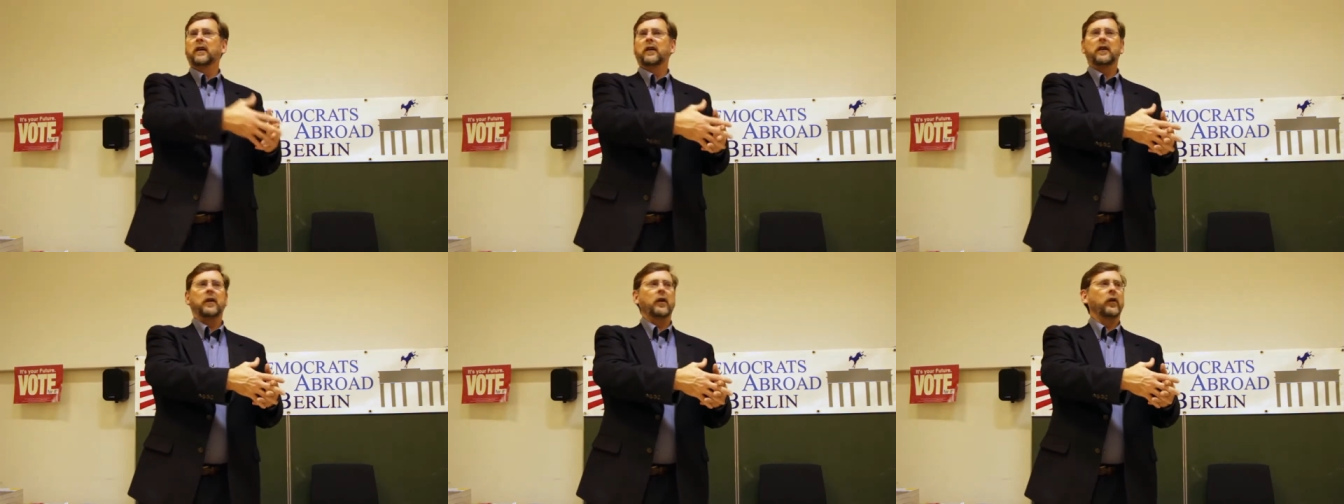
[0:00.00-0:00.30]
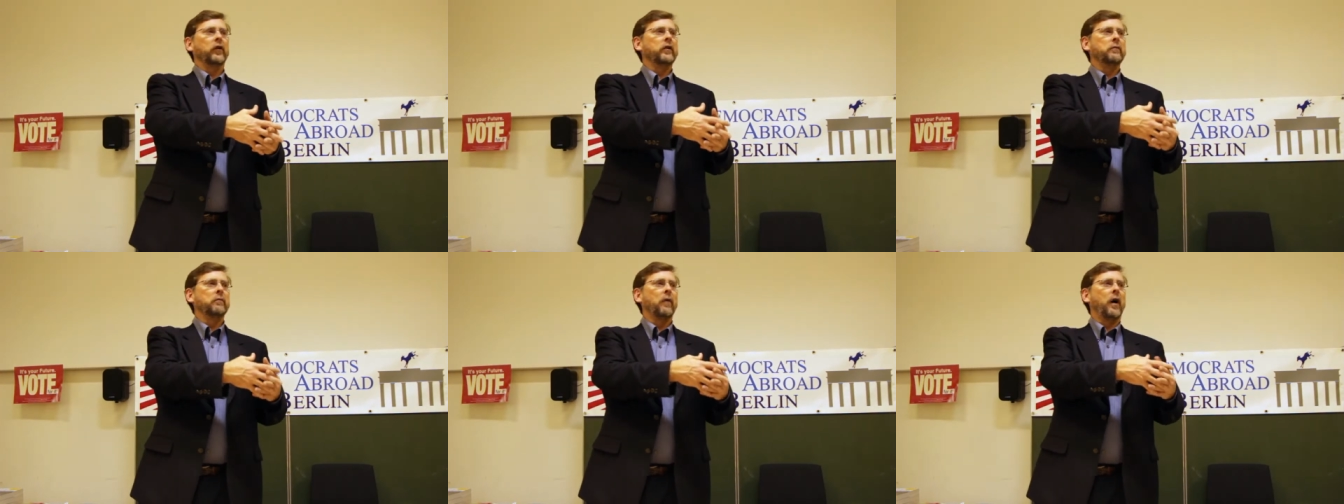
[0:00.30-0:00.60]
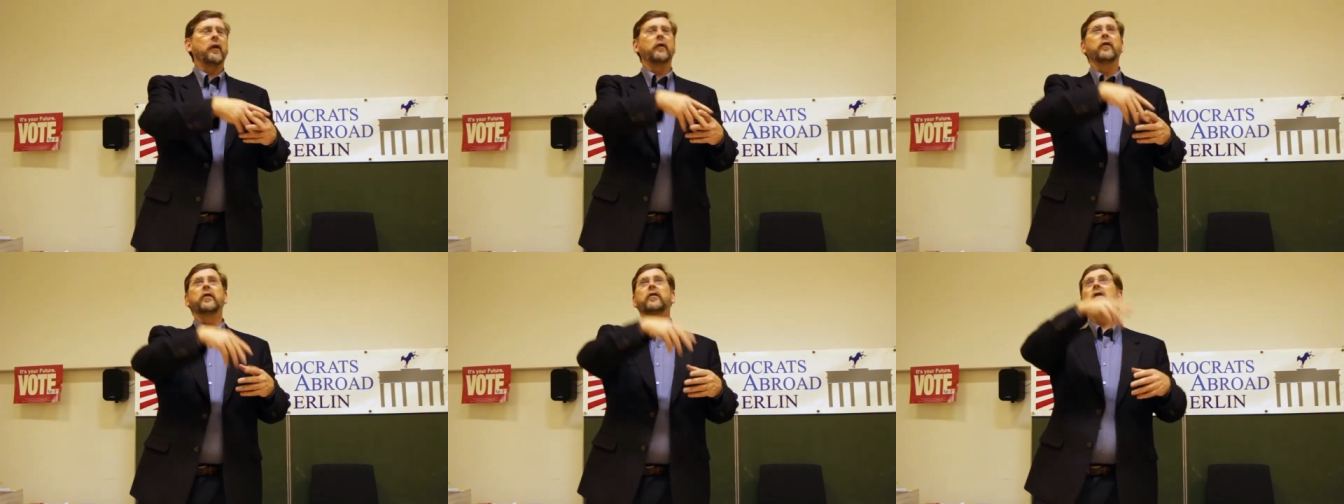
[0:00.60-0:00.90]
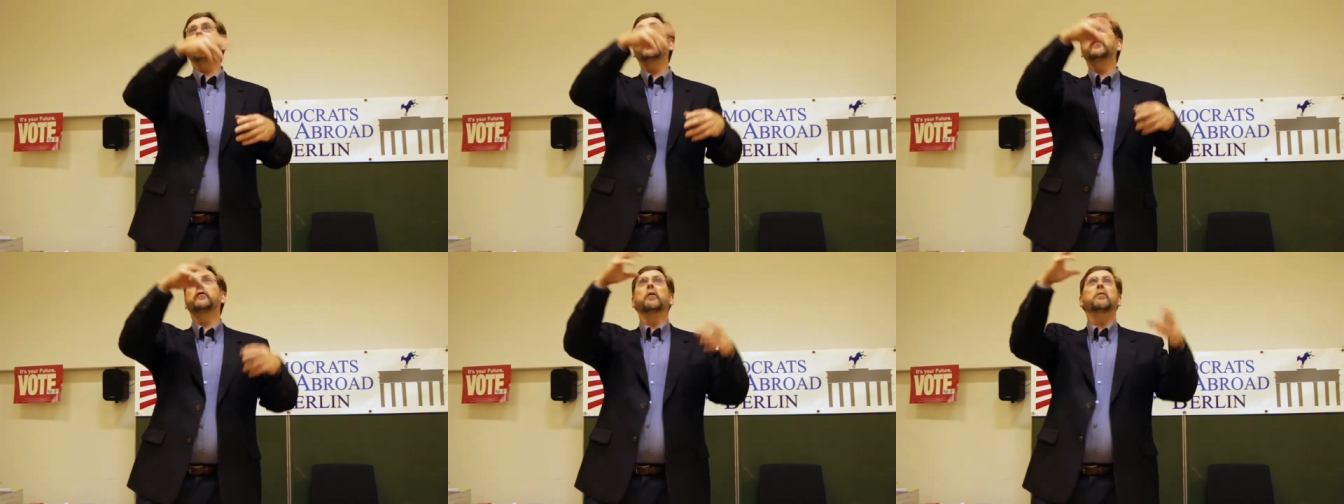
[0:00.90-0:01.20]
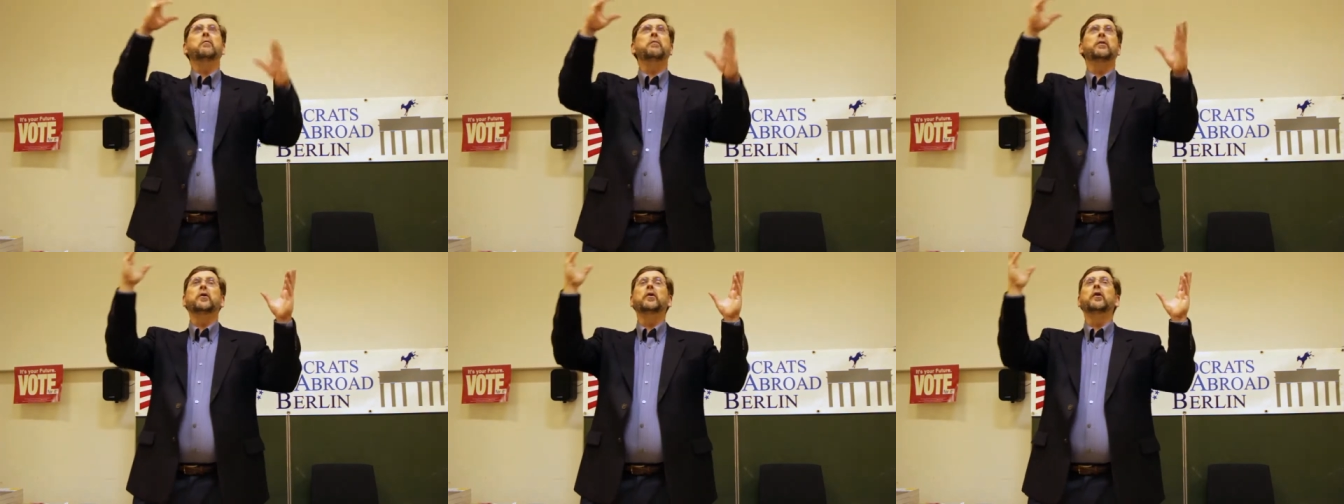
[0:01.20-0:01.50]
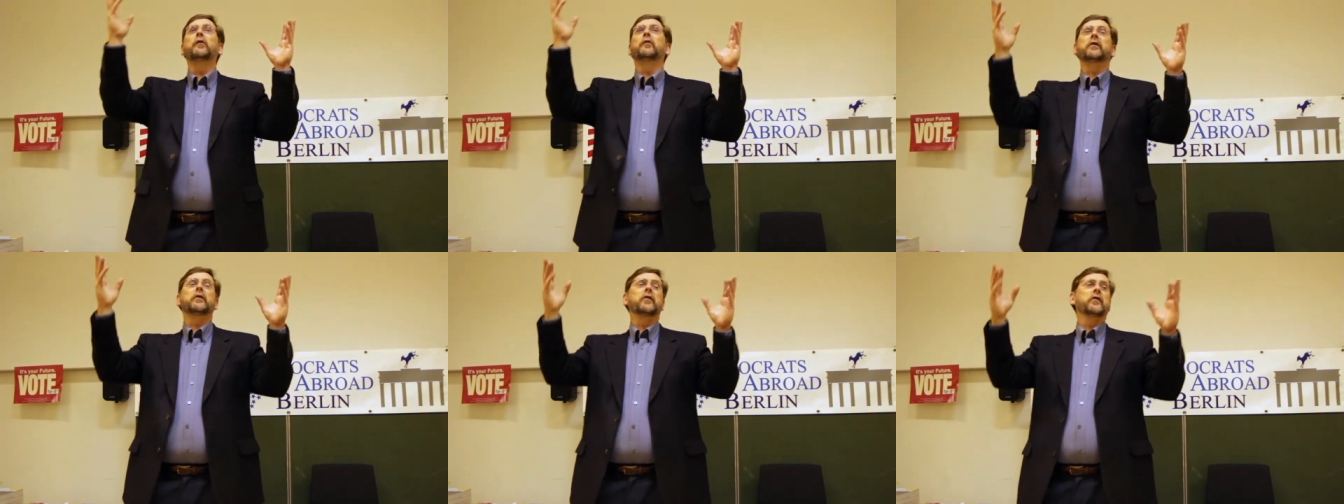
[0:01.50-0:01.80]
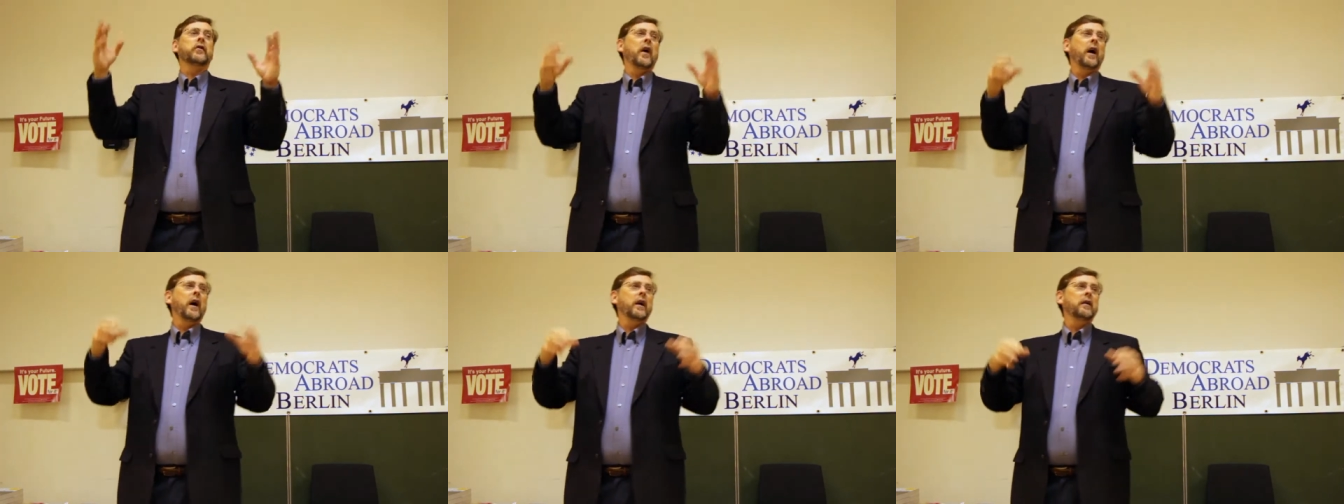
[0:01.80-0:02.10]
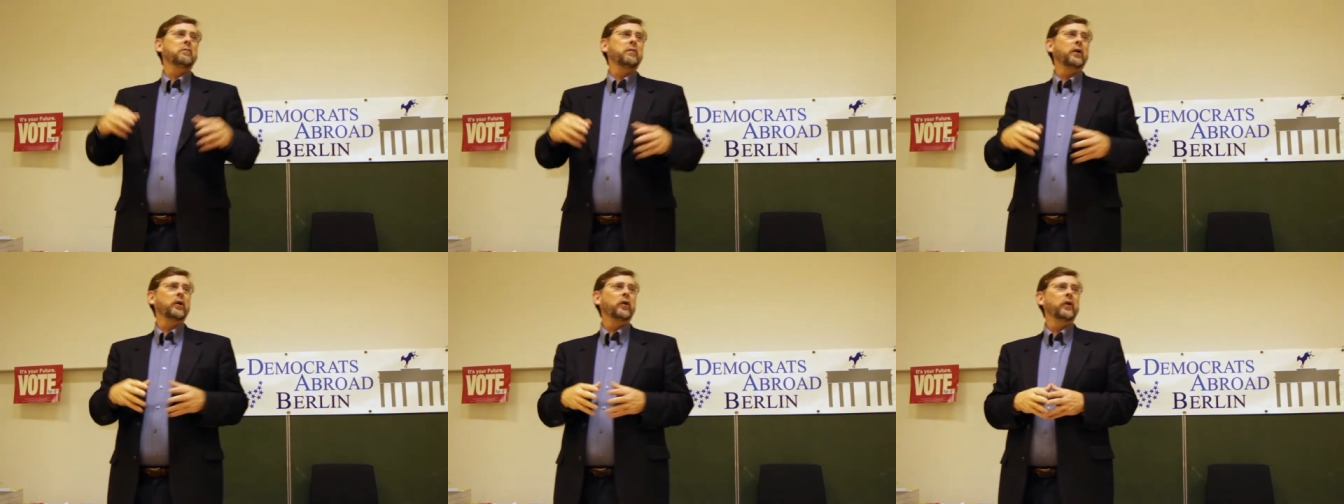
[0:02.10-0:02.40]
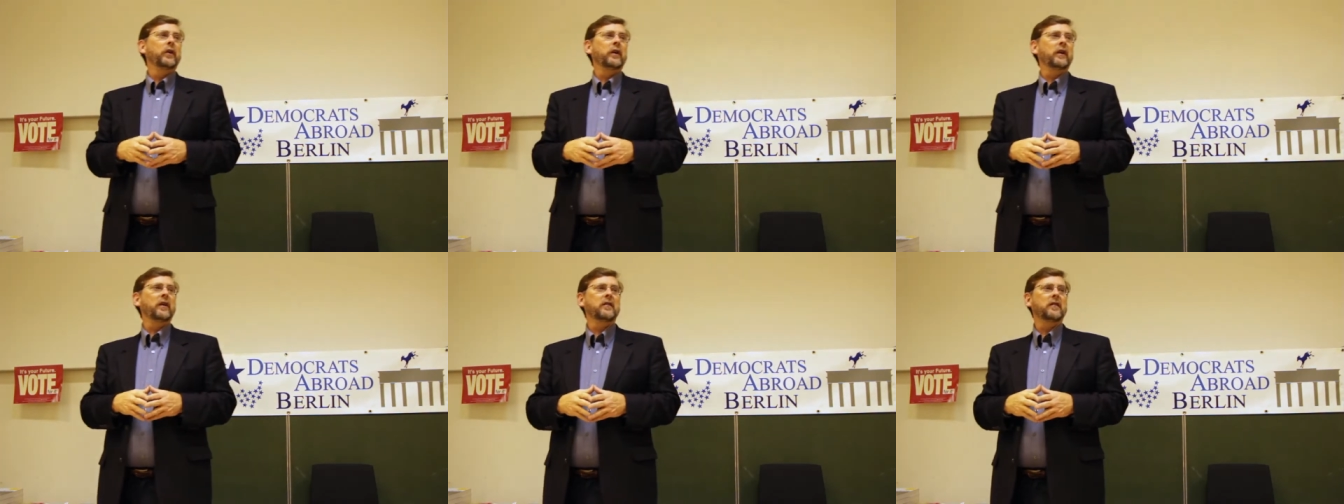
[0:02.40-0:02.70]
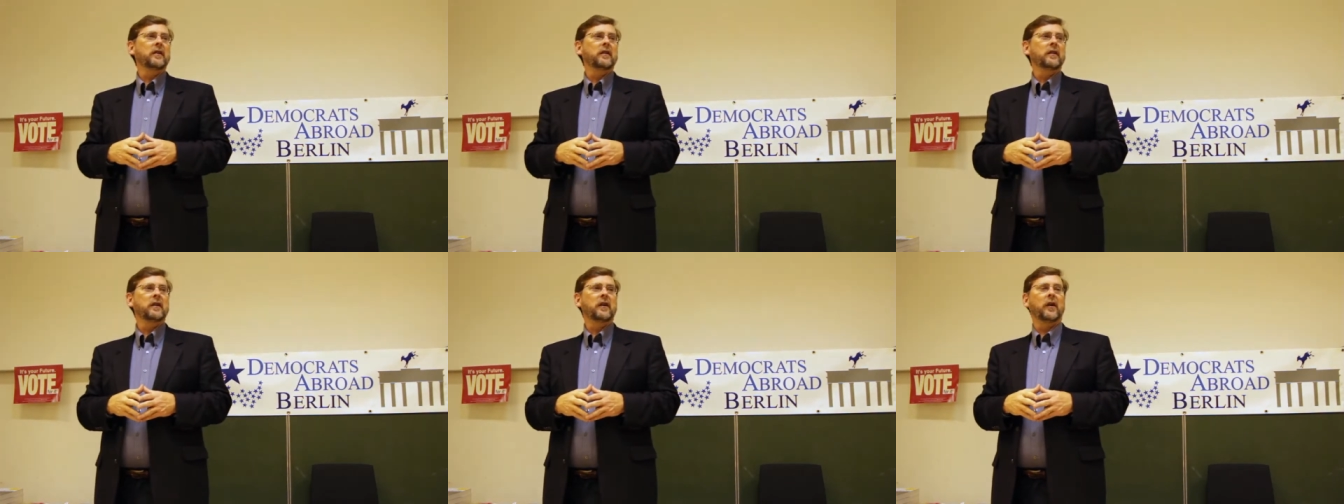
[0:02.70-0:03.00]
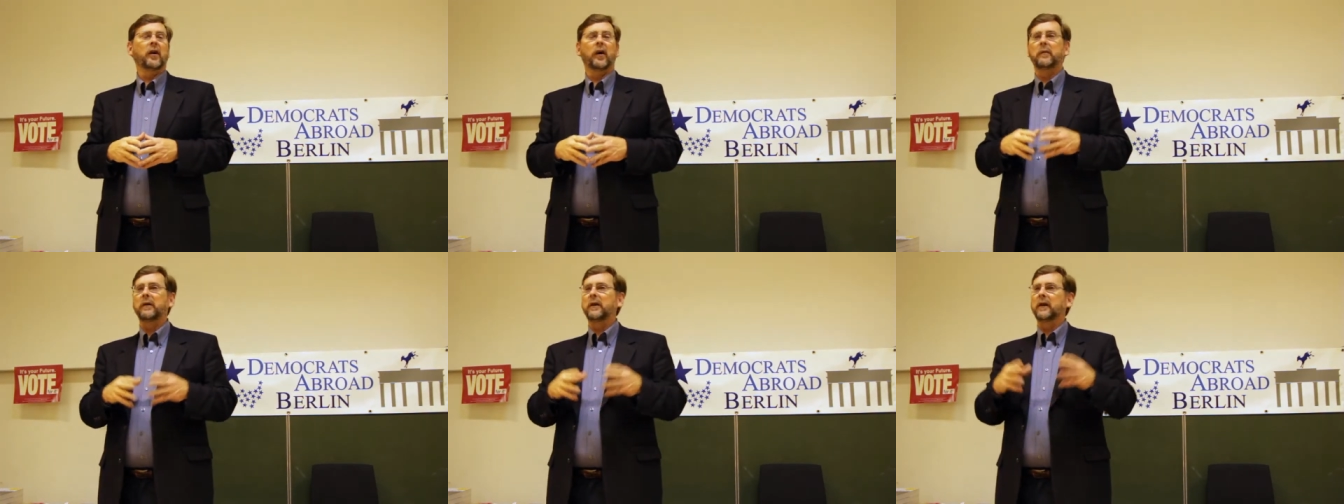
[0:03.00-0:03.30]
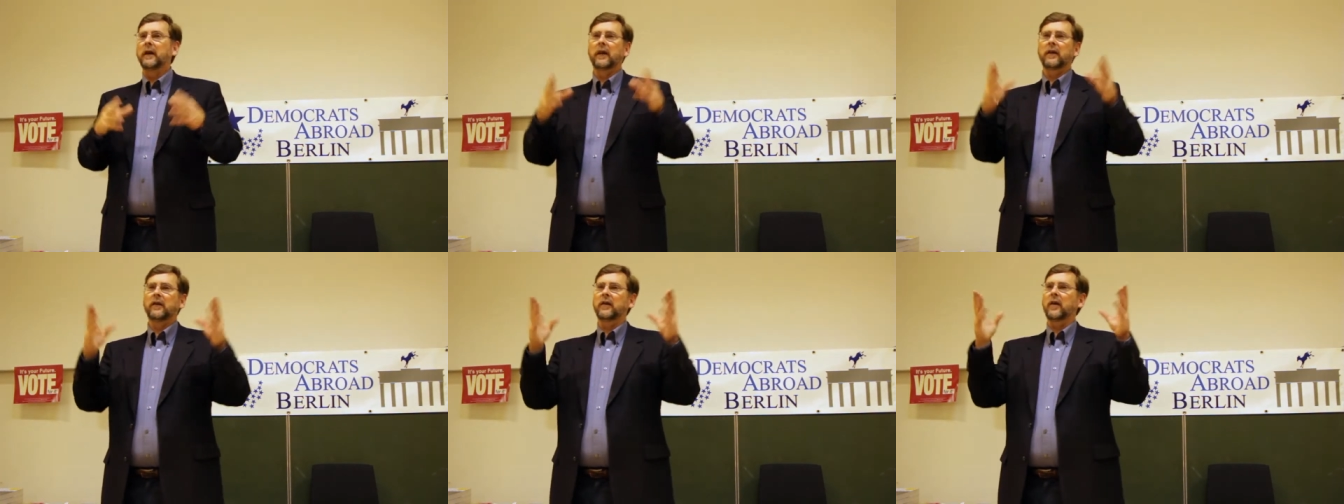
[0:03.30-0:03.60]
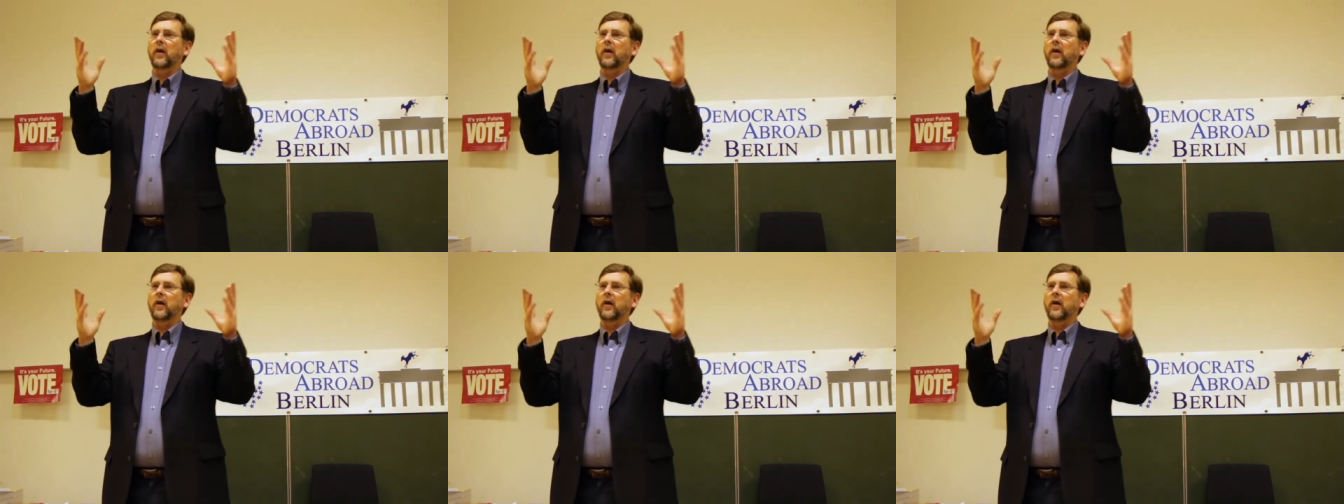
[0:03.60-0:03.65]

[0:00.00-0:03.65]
you know these modern cities with beautifully designed buildings and you know I mean it's an